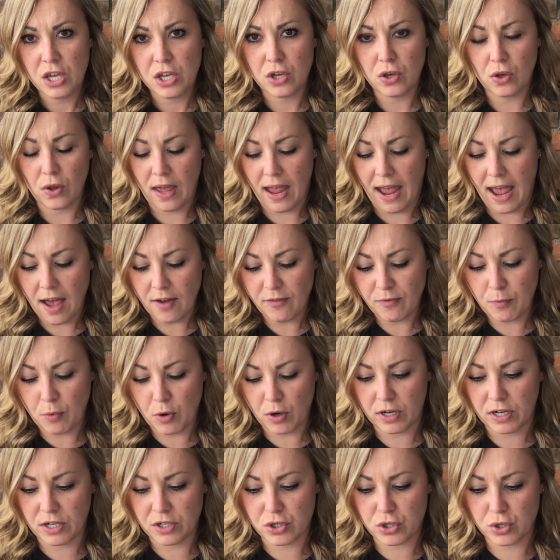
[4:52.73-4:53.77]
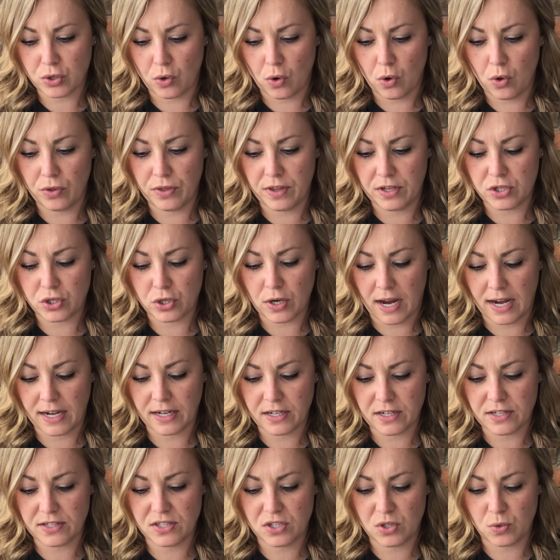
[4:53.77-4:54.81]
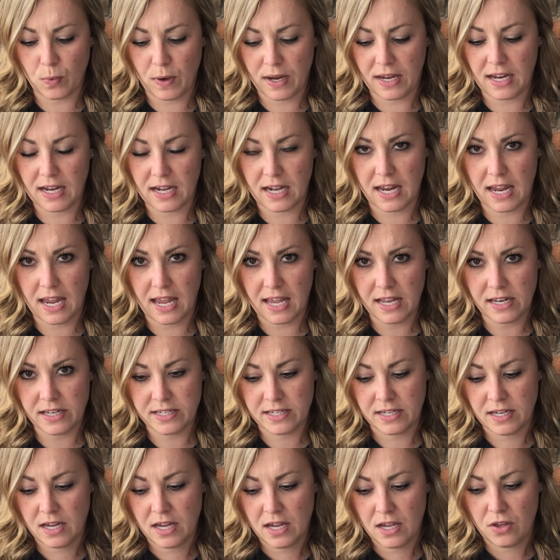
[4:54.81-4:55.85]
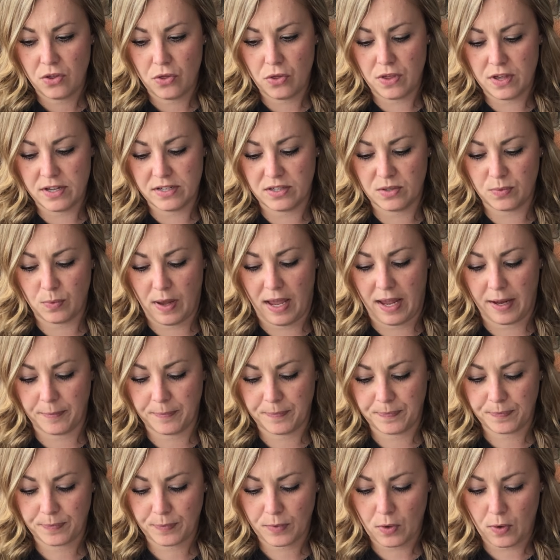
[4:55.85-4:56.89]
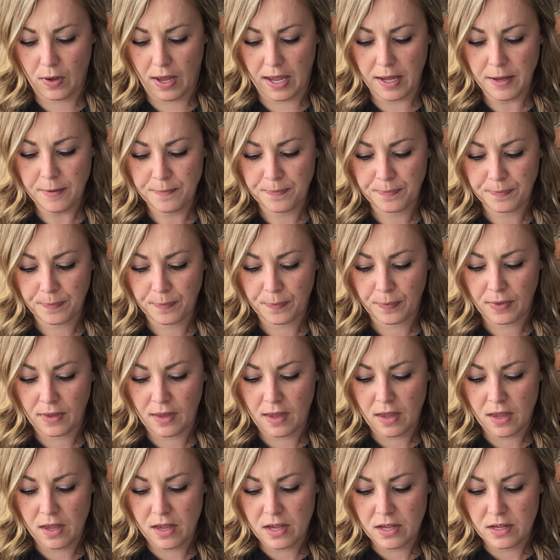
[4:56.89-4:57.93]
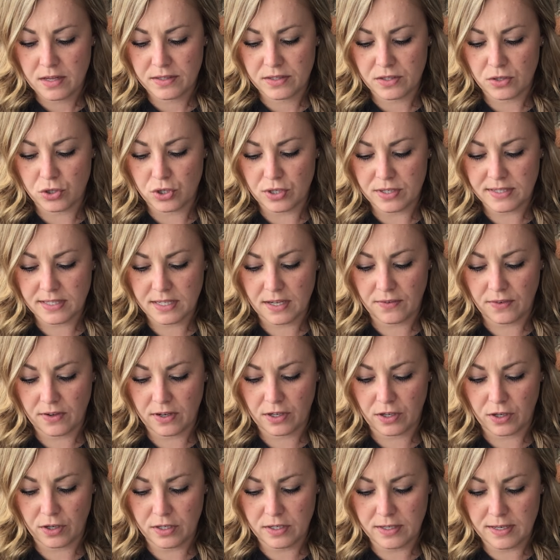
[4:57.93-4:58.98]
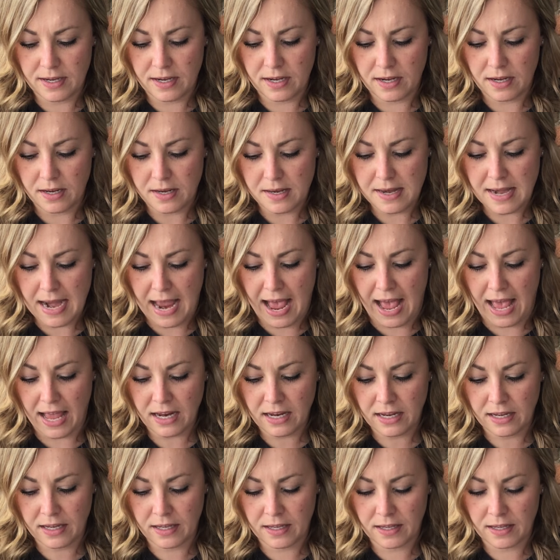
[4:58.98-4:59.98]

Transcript: You'll have more control than trying to swing and hit this way, okay? So just give it a good knock,